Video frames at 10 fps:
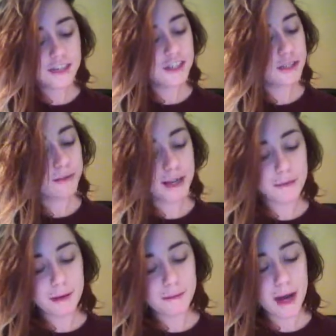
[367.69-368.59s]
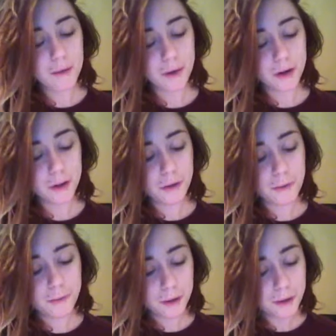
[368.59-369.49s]
She's becoming my world,
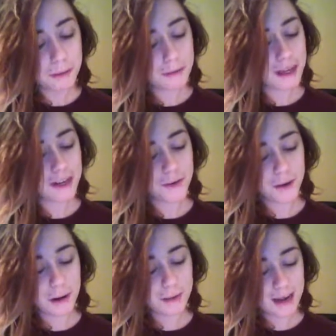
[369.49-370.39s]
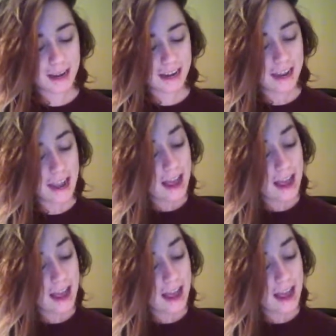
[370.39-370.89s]
pulling me into orbit, and